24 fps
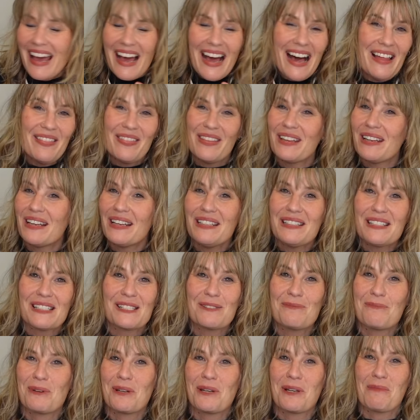And then I
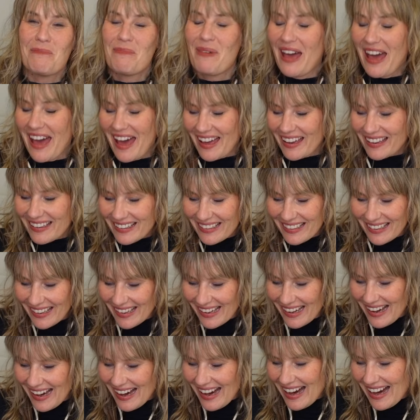just put it back.
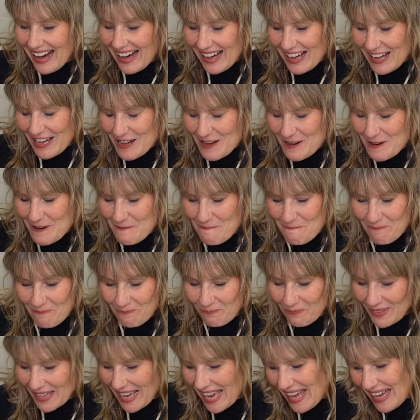Um,
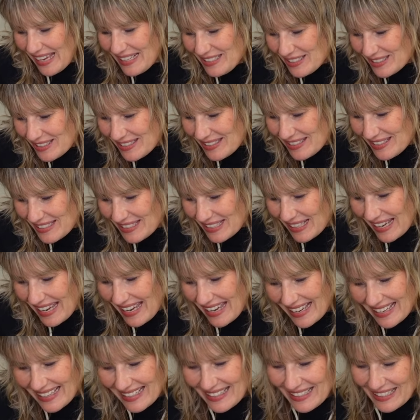I just
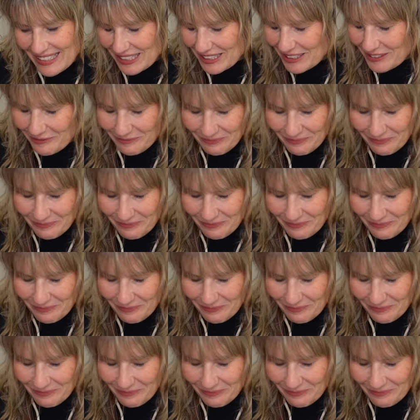like,